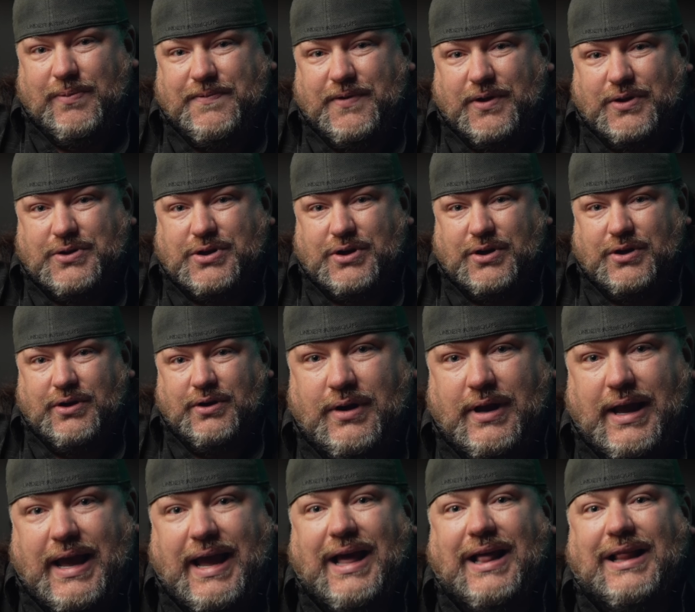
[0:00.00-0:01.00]
filter
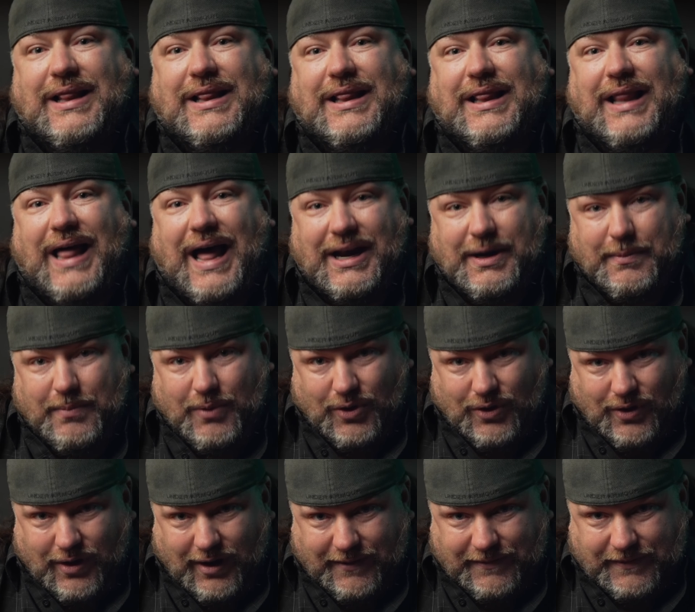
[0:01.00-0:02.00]
a lot
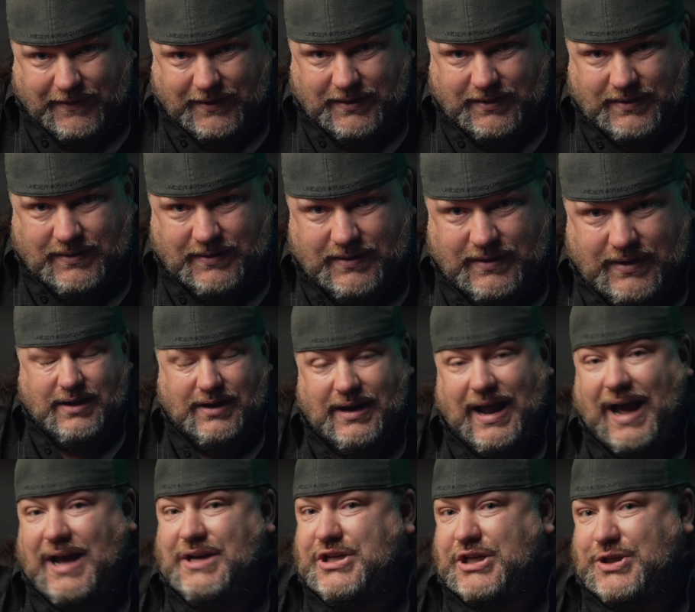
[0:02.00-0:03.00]
more often.
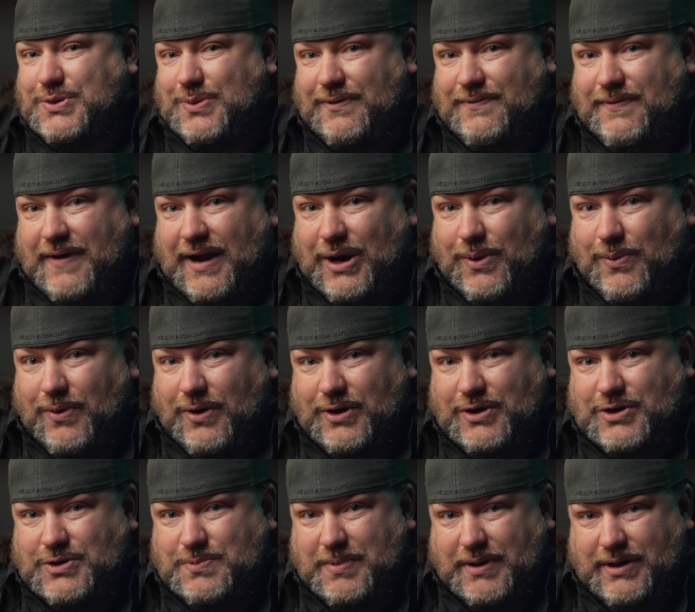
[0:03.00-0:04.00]
Not just with
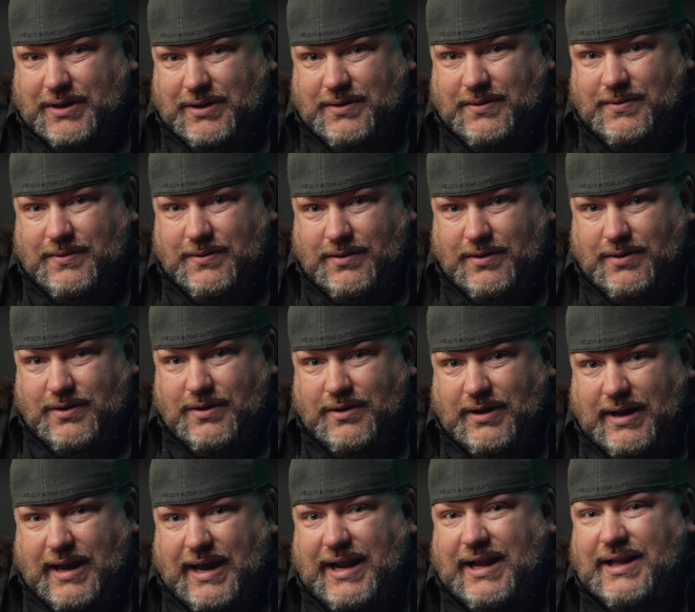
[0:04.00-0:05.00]
fireworks, but
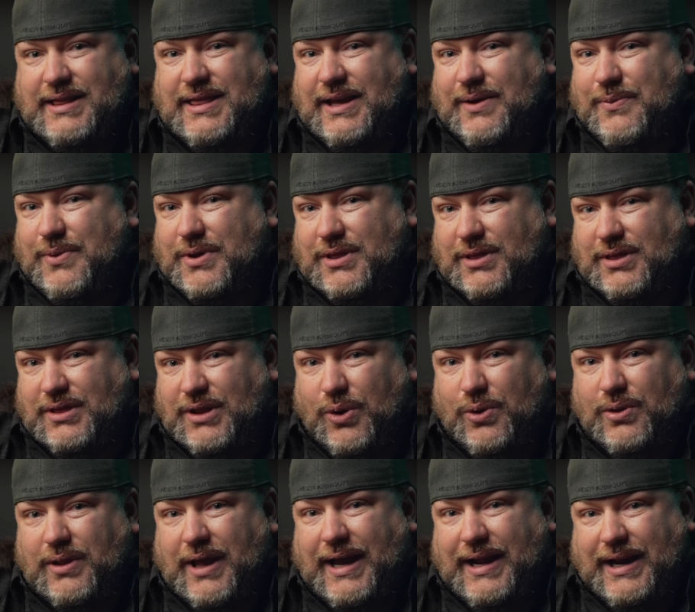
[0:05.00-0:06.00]
anything with
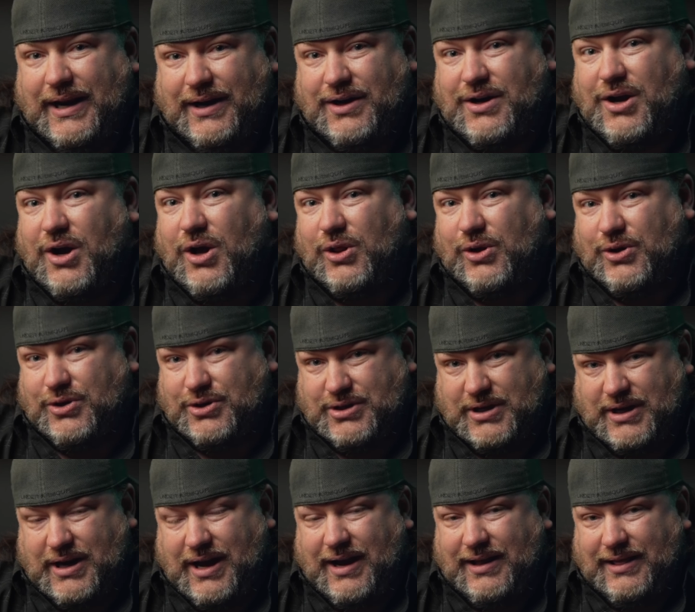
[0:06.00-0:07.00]
low lighting colors
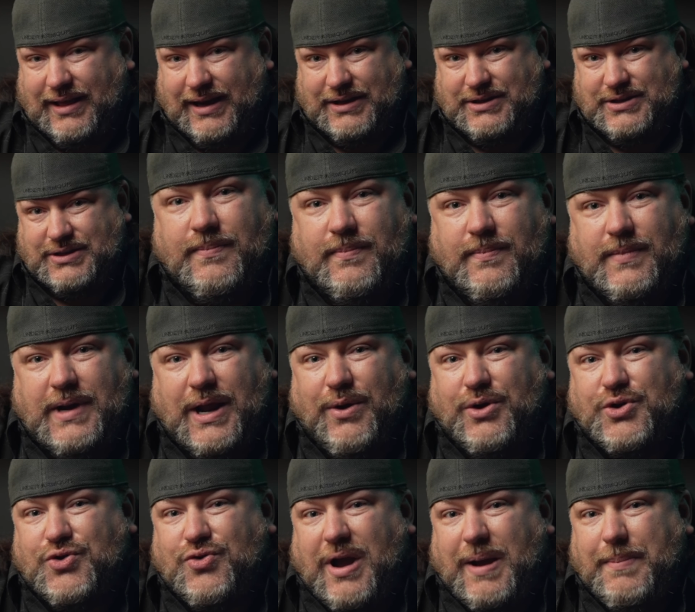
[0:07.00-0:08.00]
and highlights. Now,
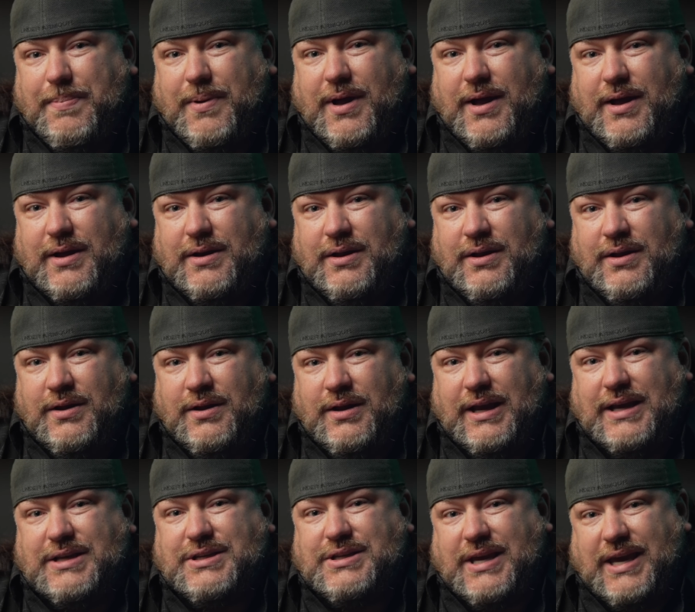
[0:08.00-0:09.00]
a tripod
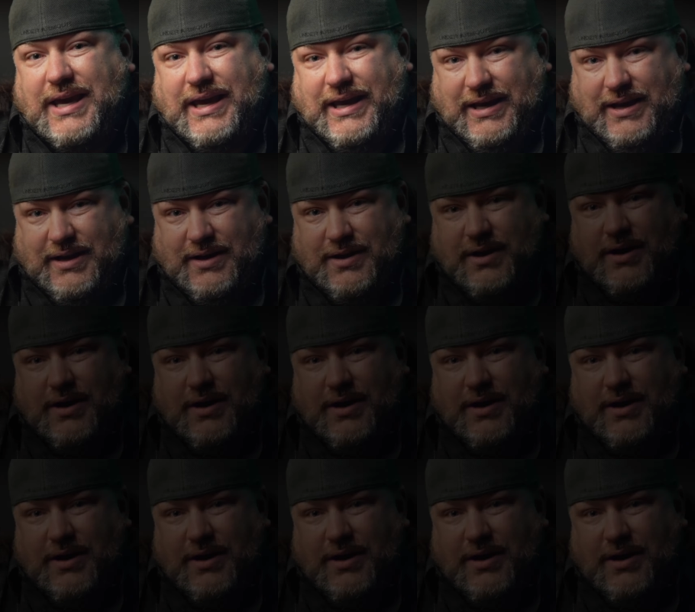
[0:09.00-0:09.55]
is key